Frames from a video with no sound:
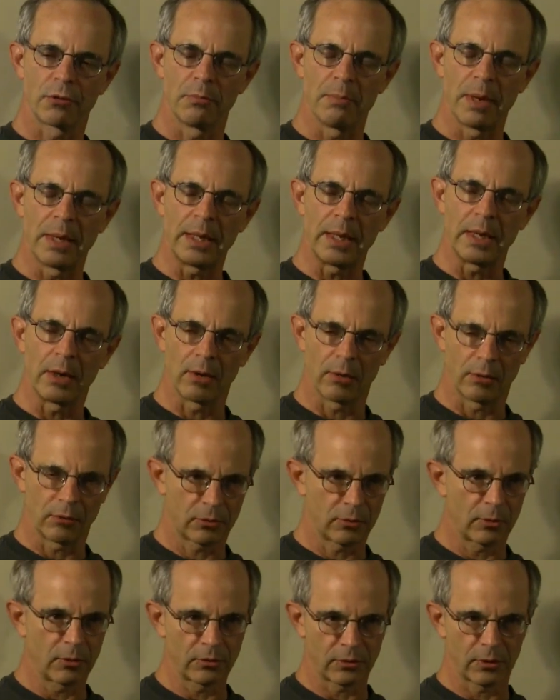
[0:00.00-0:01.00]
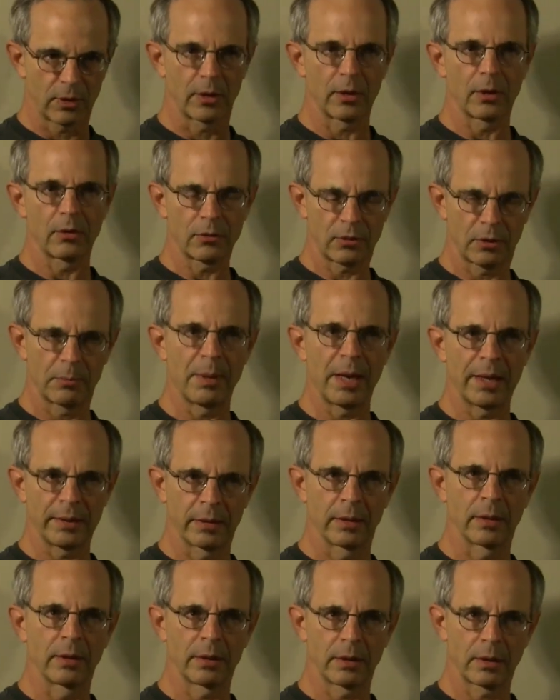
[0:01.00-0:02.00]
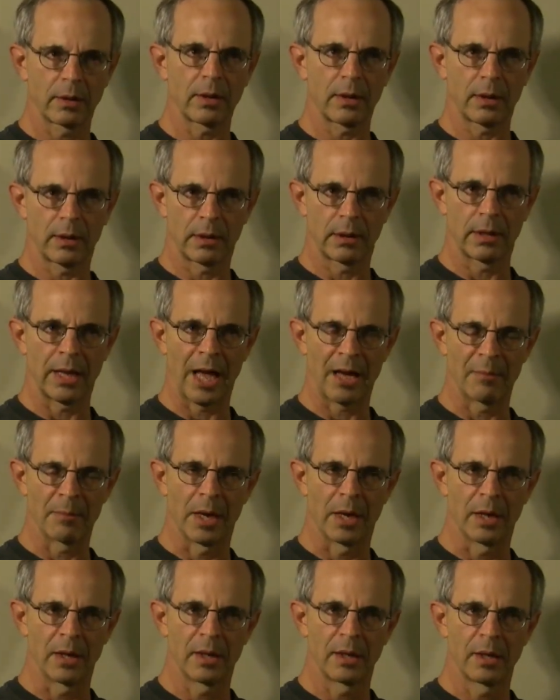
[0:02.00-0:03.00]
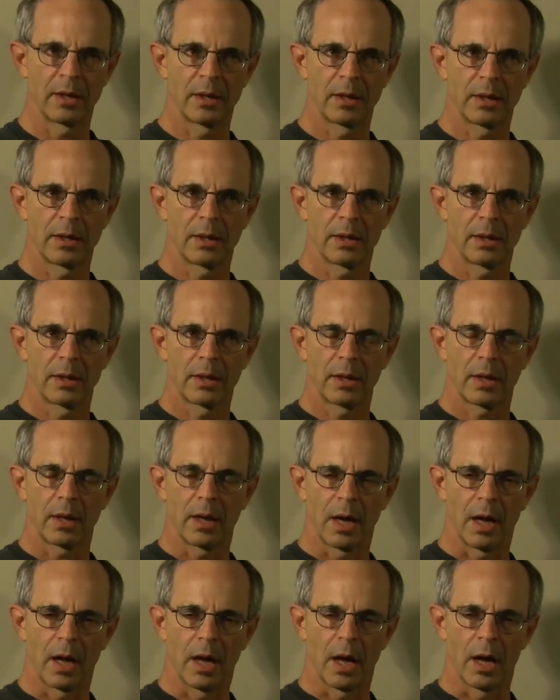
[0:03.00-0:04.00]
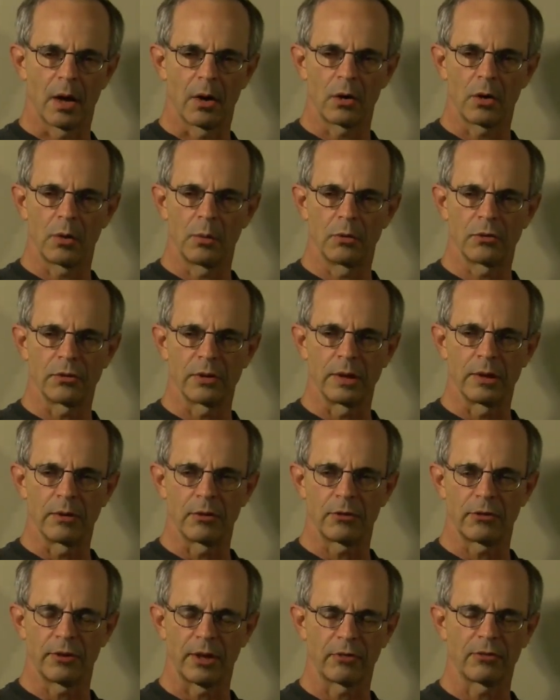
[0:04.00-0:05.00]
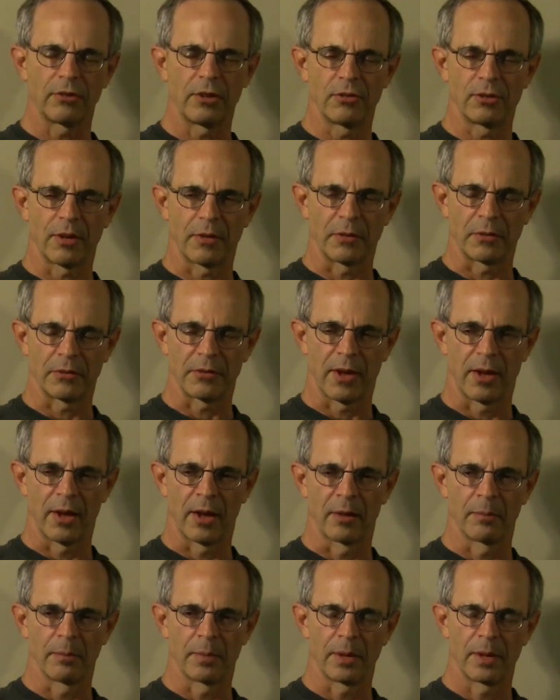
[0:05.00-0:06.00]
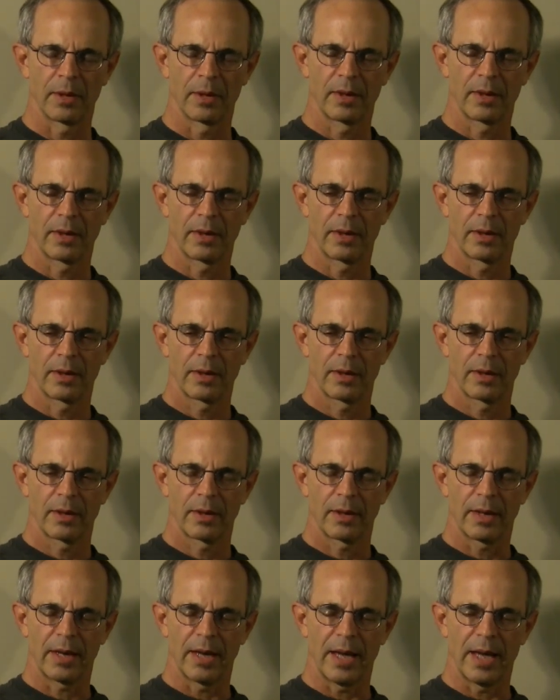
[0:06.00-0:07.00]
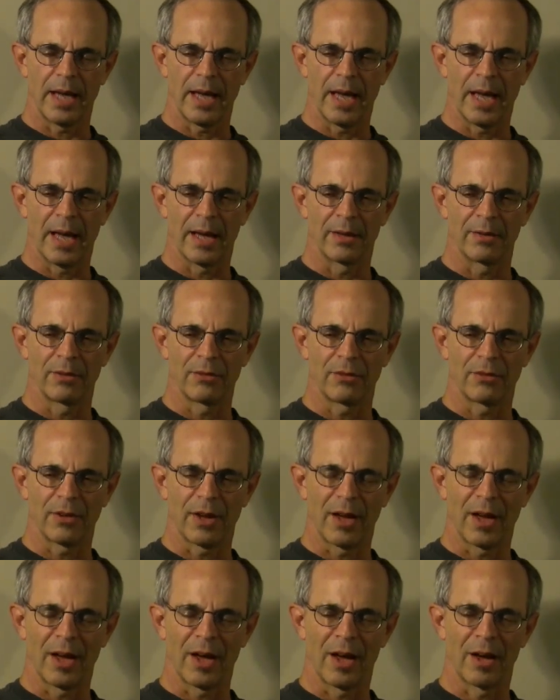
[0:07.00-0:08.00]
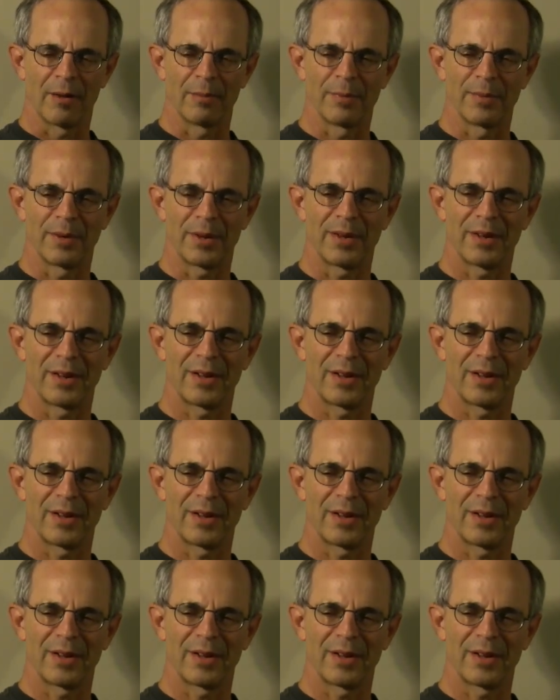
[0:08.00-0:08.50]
for many years who was a Tibetan Lama, who was in his 60s at the time. And I